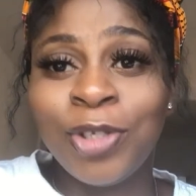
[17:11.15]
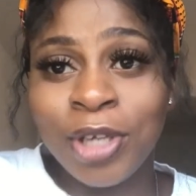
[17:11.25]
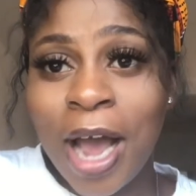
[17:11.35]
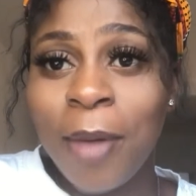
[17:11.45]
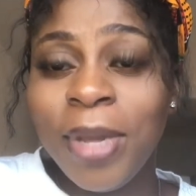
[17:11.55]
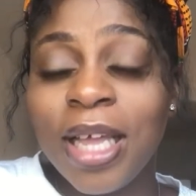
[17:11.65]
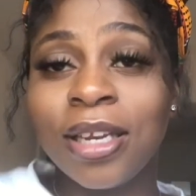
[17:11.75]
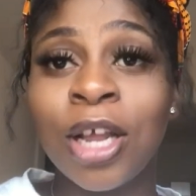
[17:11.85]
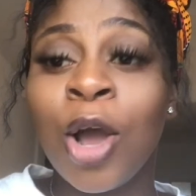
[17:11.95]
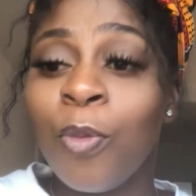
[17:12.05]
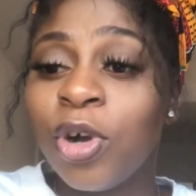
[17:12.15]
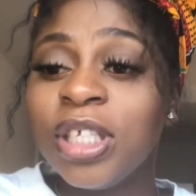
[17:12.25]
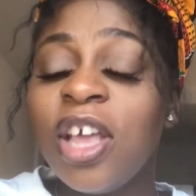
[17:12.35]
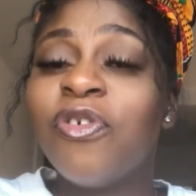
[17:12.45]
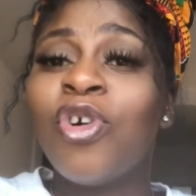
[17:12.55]
Do you know what I mean?
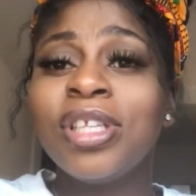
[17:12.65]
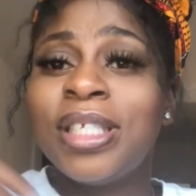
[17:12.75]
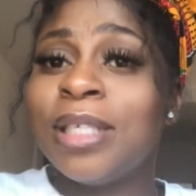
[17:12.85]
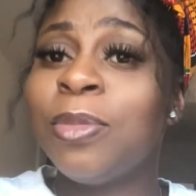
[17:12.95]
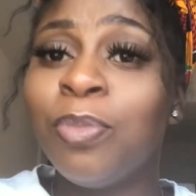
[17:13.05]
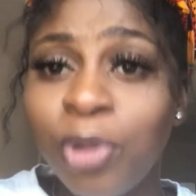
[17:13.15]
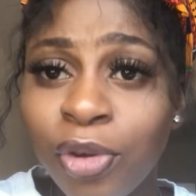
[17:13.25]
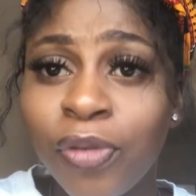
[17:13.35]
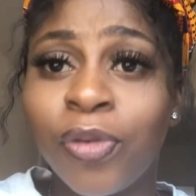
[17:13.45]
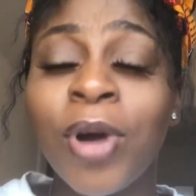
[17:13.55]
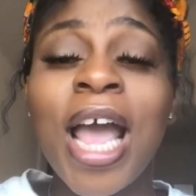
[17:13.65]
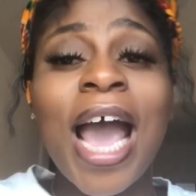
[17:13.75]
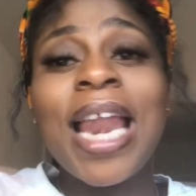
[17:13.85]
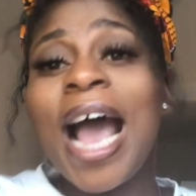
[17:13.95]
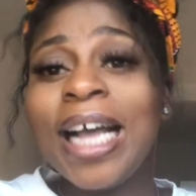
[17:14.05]
Because if God sees me beautiful
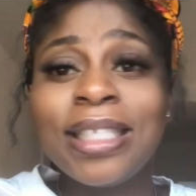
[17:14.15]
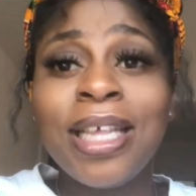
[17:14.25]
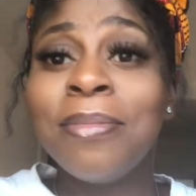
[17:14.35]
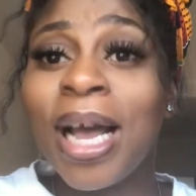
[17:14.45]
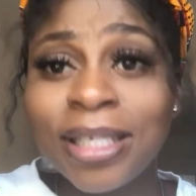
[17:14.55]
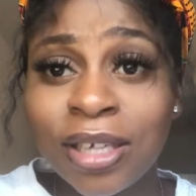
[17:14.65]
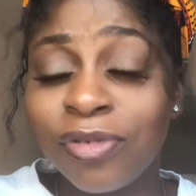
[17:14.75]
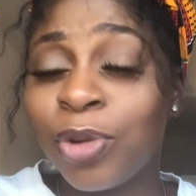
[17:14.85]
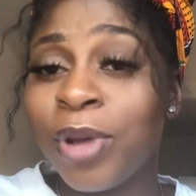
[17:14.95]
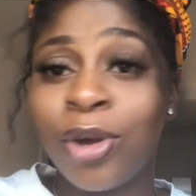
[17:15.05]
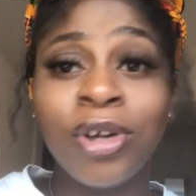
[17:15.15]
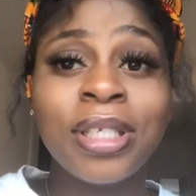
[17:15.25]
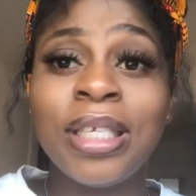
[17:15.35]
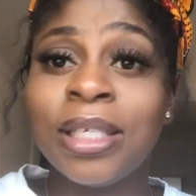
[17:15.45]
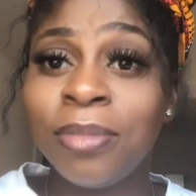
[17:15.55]
and I see myself the way God
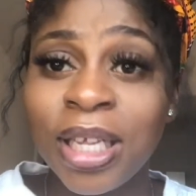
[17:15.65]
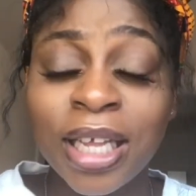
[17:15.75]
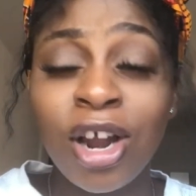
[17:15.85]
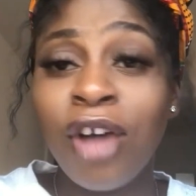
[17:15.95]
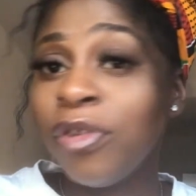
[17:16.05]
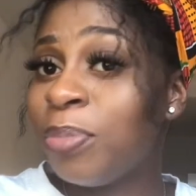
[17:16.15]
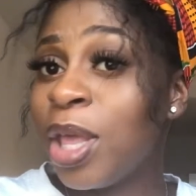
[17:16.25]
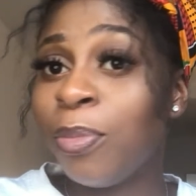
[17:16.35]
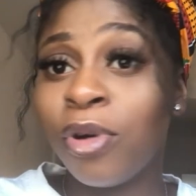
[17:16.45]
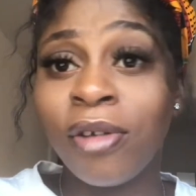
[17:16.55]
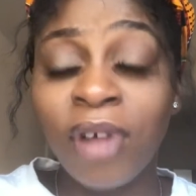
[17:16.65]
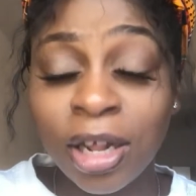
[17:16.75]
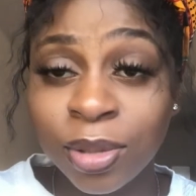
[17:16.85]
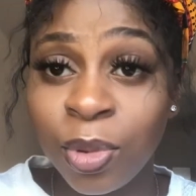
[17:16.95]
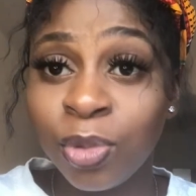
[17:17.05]
sees me, then other people
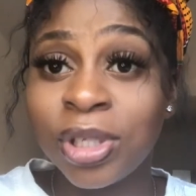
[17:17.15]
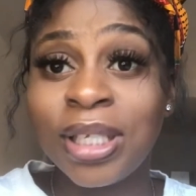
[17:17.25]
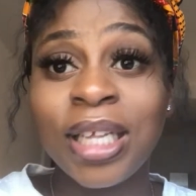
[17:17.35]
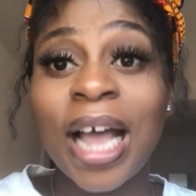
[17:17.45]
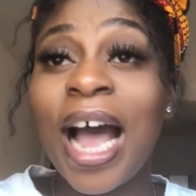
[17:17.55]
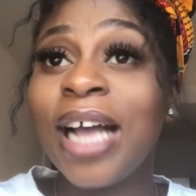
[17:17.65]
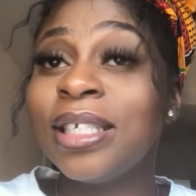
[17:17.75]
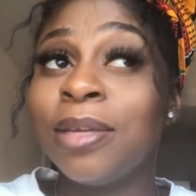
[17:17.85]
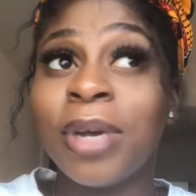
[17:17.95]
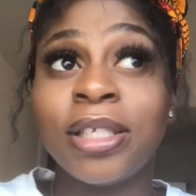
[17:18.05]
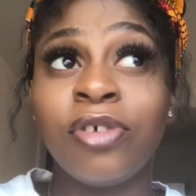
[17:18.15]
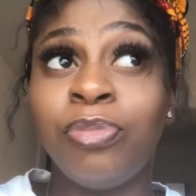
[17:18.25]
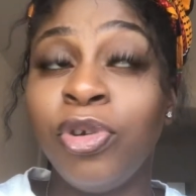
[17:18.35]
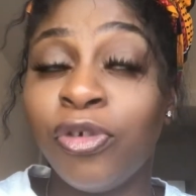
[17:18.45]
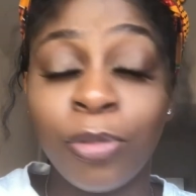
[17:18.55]
around me will see that I see myself
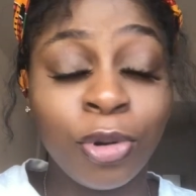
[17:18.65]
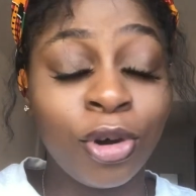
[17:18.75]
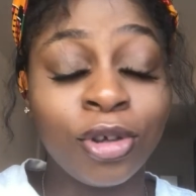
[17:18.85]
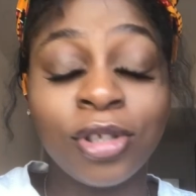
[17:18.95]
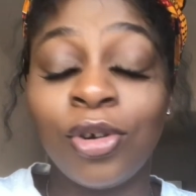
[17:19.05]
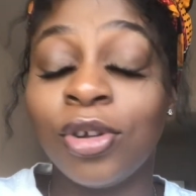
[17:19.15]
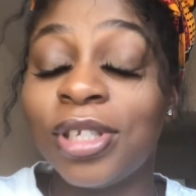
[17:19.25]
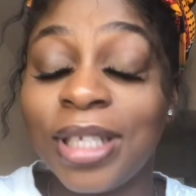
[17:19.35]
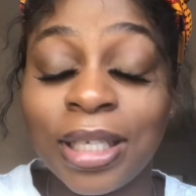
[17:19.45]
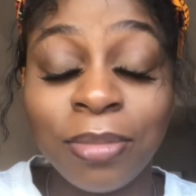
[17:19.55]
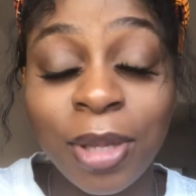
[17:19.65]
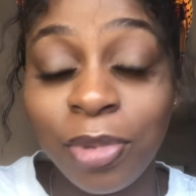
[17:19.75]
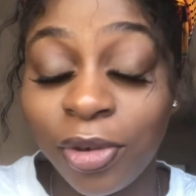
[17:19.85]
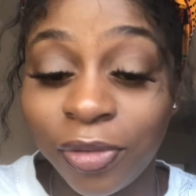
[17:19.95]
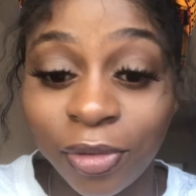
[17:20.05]
beautiful because God sees me
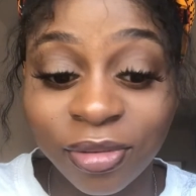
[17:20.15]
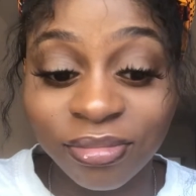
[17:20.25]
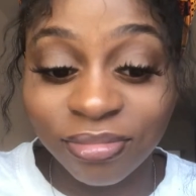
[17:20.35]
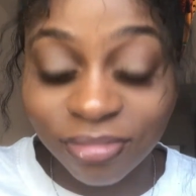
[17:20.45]
beautiful.